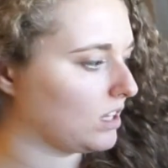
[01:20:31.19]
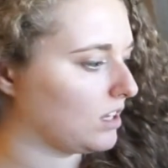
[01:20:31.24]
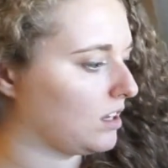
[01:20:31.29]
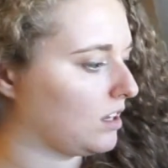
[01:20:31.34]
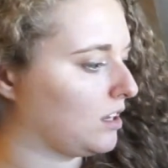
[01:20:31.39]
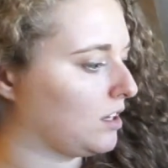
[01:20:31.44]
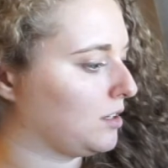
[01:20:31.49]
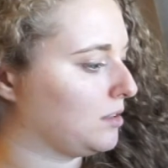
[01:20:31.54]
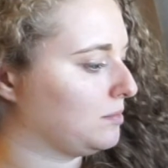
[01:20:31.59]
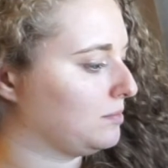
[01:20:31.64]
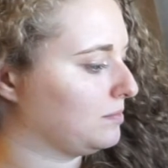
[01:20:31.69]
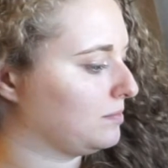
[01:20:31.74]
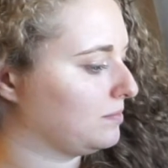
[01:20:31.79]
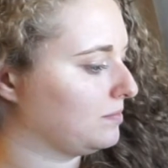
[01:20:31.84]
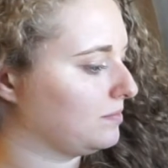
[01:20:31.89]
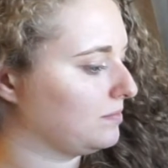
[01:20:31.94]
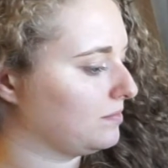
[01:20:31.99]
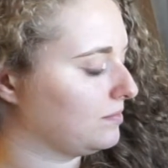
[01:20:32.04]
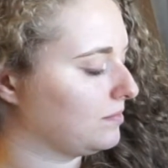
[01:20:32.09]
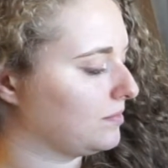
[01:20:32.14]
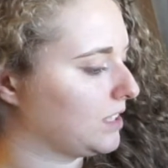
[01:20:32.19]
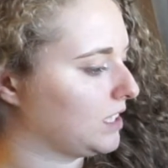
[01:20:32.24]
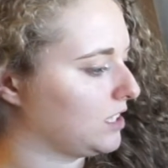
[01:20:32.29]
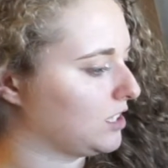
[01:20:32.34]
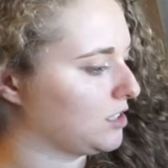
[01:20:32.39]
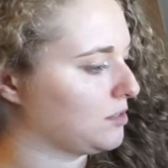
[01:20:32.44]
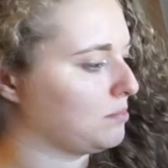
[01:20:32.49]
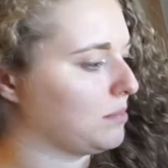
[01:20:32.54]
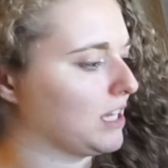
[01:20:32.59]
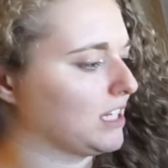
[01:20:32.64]
um,
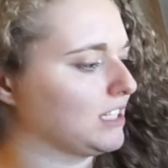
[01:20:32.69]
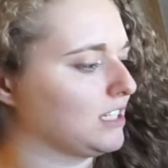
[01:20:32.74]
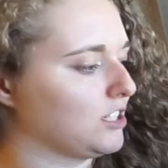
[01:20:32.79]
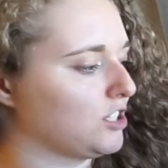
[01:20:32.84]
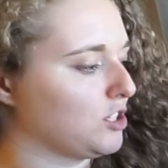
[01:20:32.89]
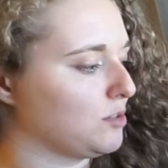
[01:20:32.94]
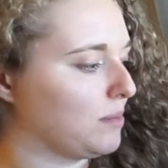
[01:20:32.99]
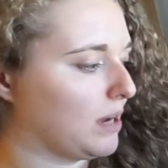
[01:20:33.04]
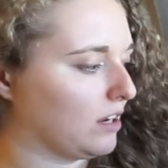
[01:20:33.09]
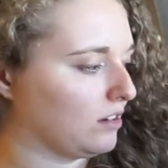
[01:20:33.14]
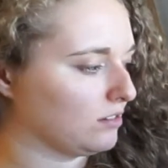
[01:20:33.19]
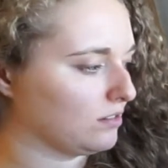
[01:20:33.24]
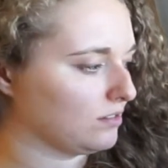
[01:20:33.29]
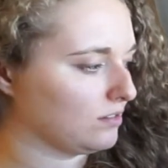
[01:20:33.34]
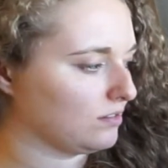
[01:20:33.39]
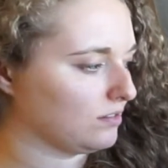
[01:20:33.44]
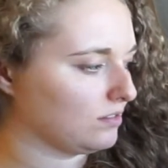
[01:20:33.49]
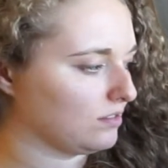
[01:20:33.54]
there's a message about